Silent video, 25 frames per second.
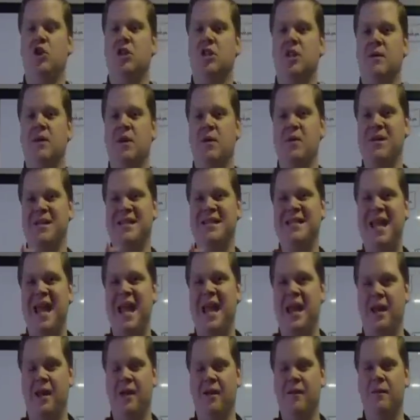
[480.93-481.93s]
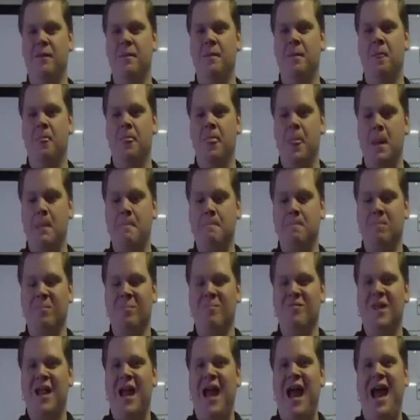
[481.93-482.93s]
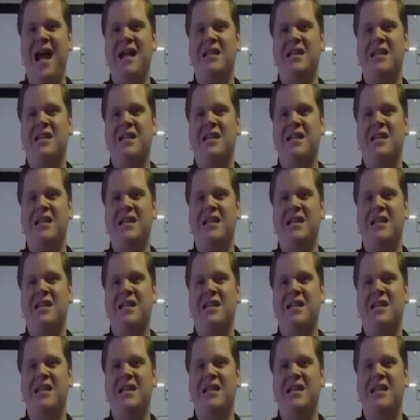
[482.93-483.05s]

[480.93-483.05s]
was negative, asked the